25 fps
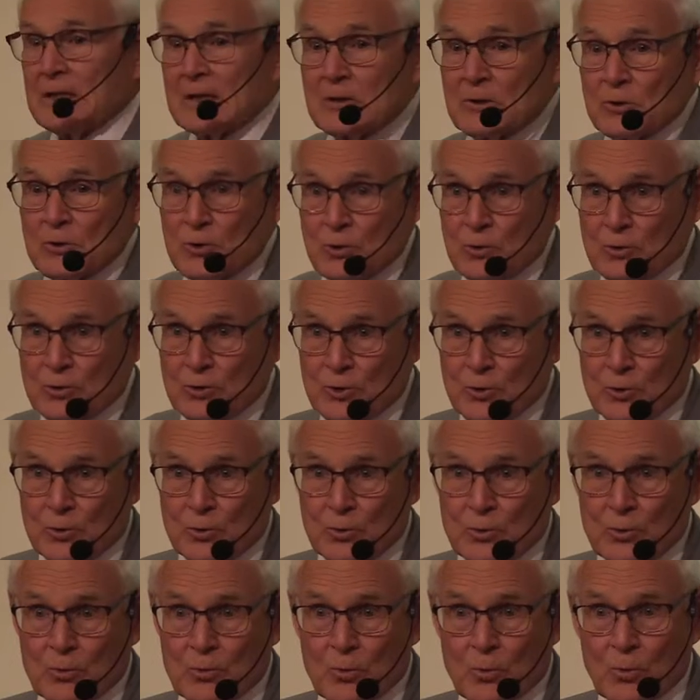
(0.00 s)
in too
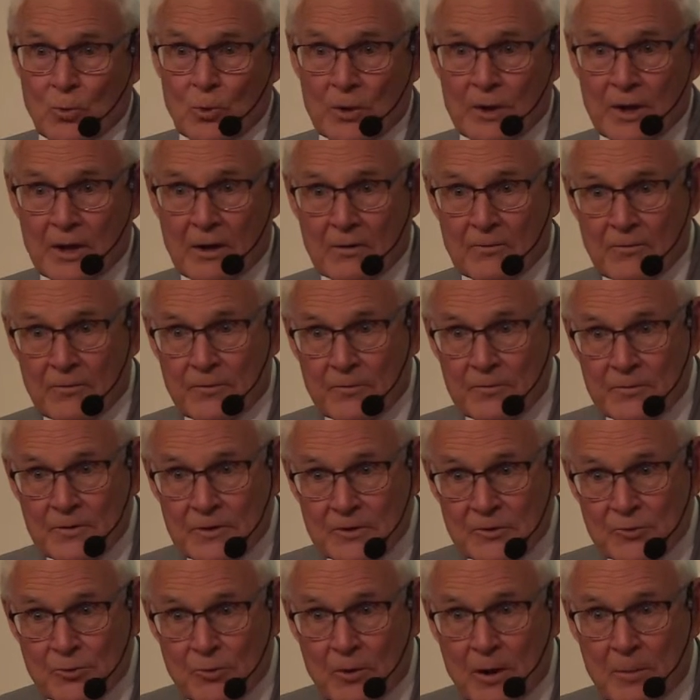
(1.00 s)
soon would have
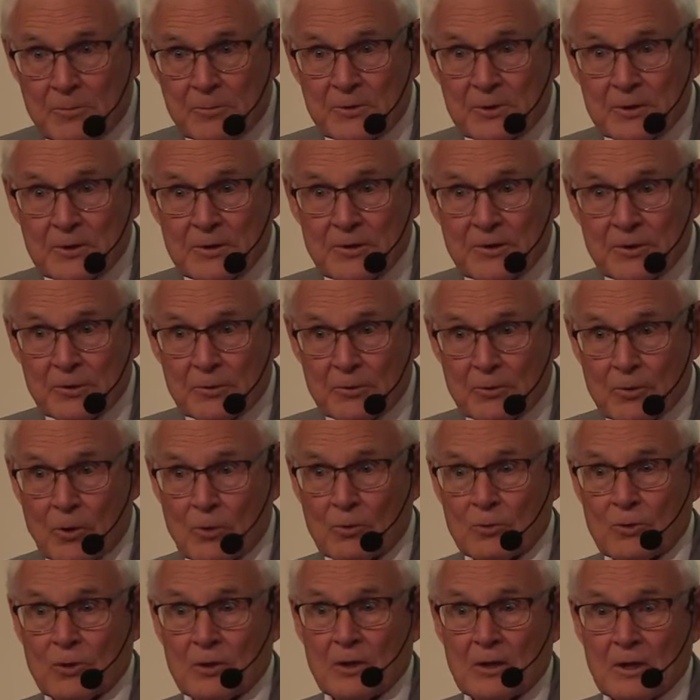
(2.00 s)
disrupted the
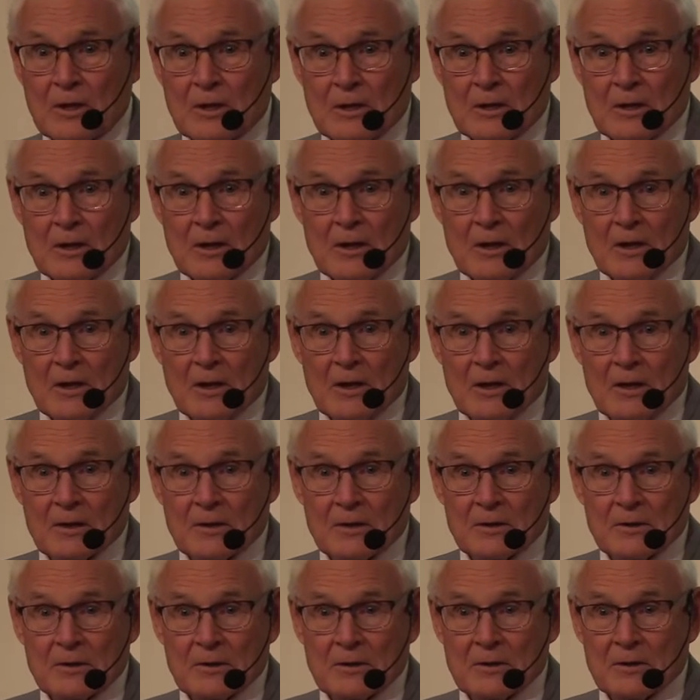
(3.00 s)
growth
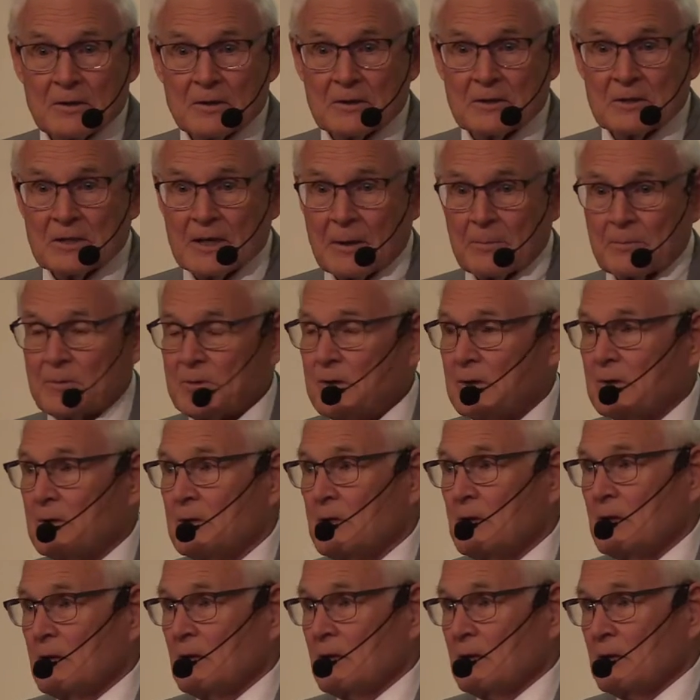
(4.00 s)
and accepted.
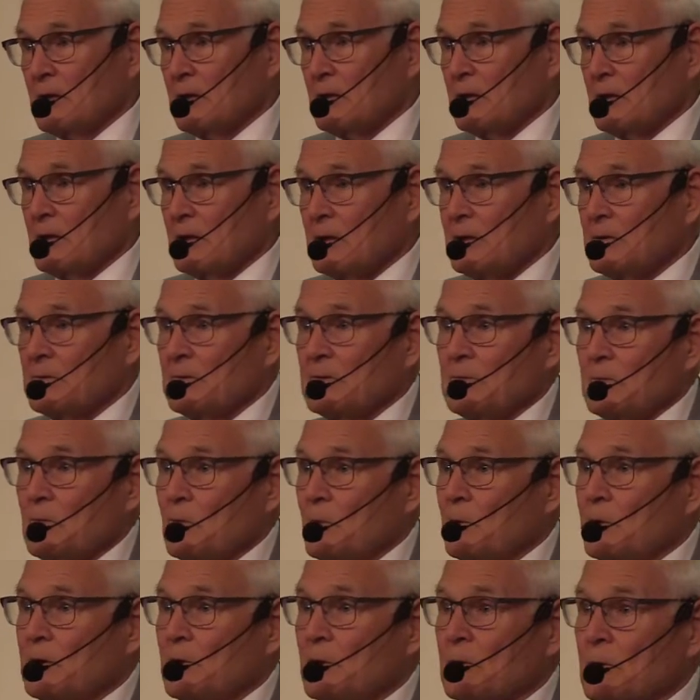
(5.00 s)

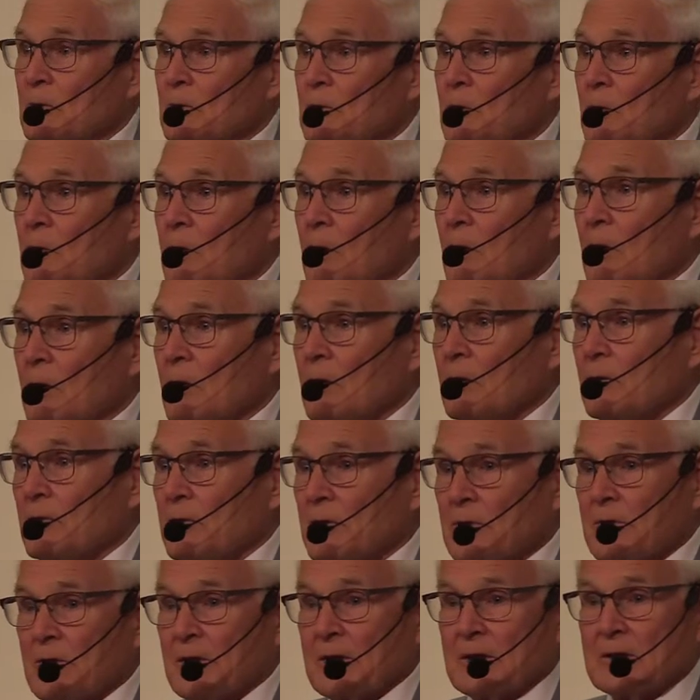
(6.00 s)
We don't know all of
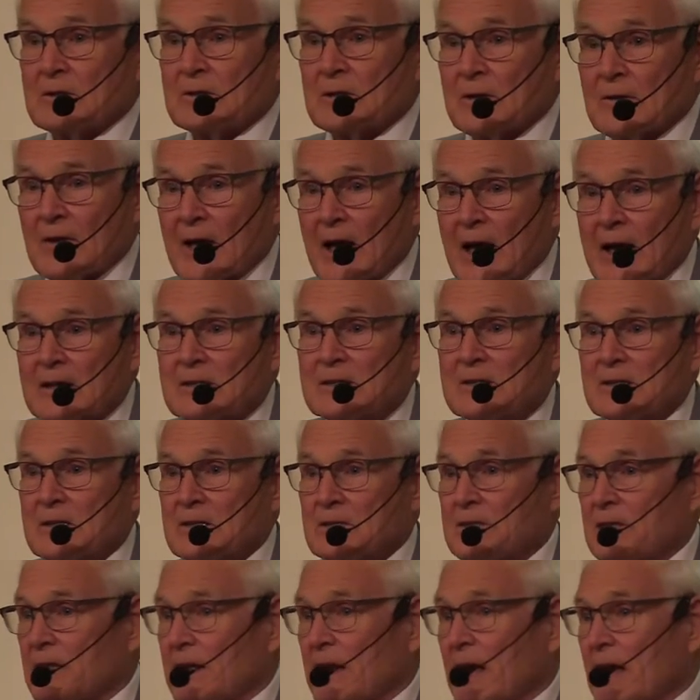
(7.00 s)
the things,
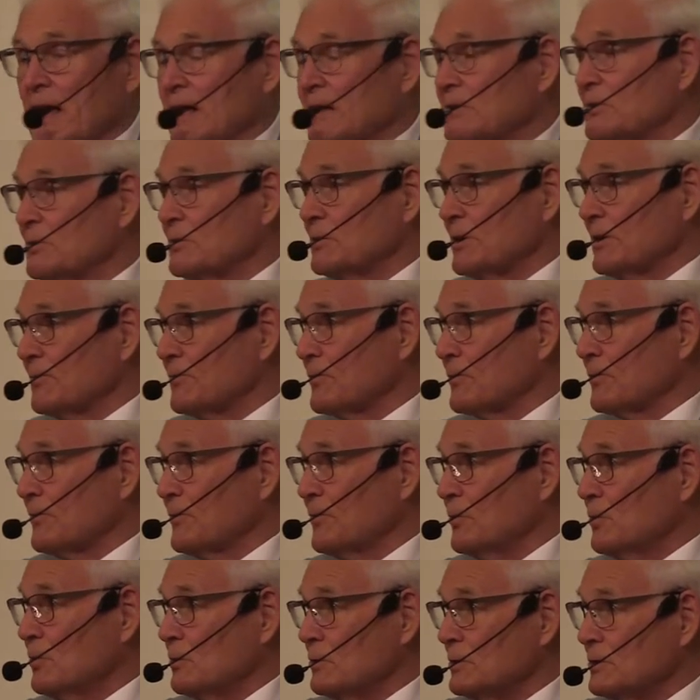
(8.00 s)
access they had to different
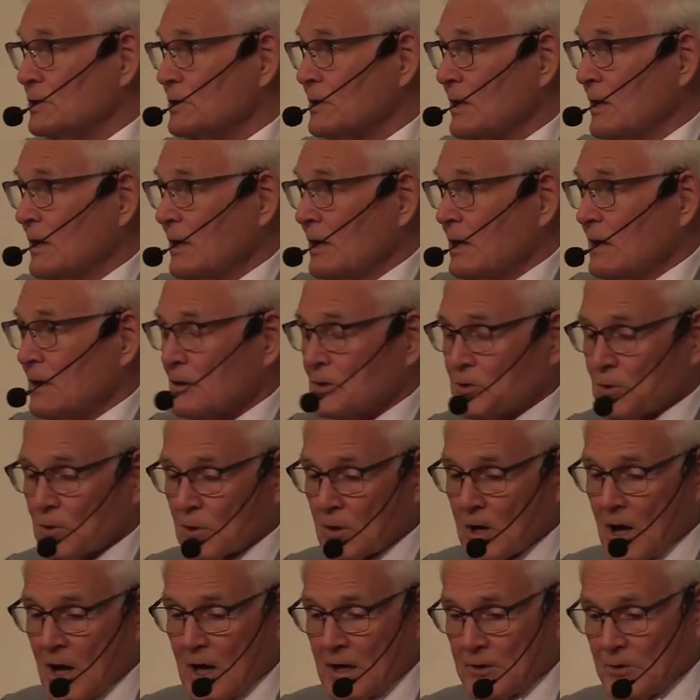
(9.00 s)
foods. And so
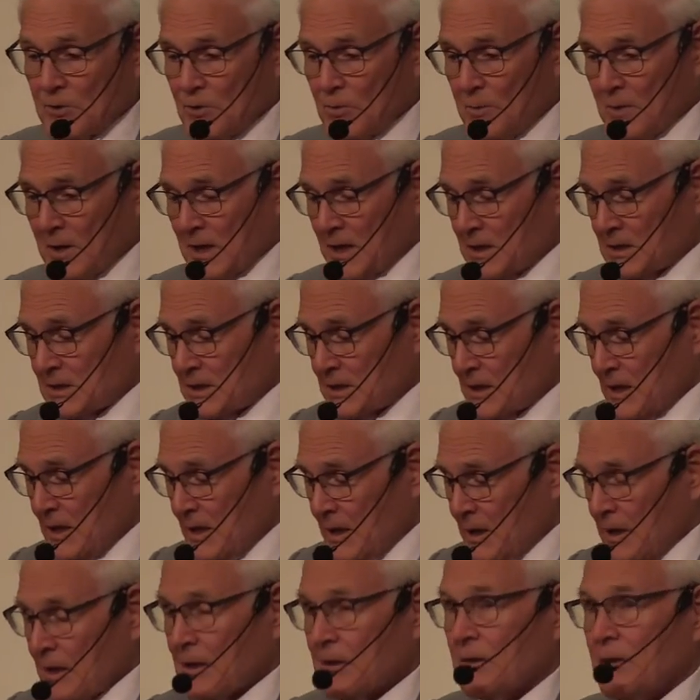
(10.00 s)
God knew best,
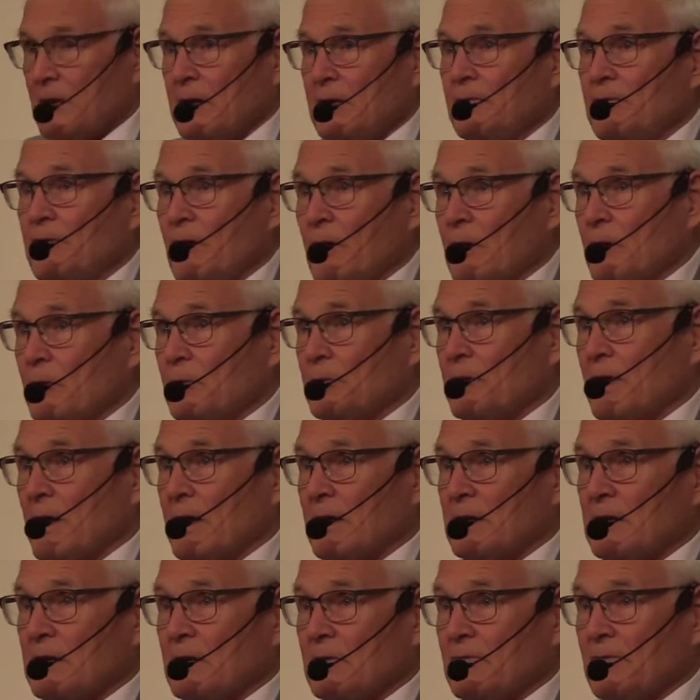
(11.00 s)
and they followed
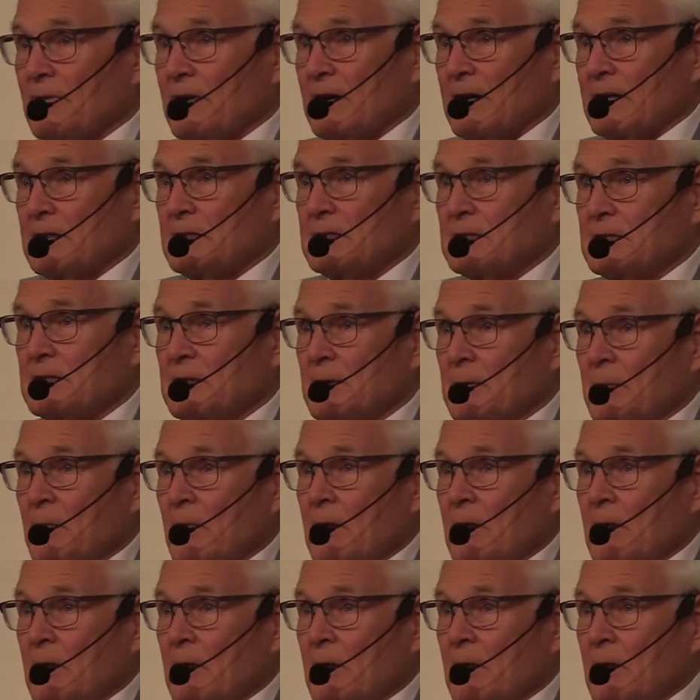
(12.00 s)
that advice.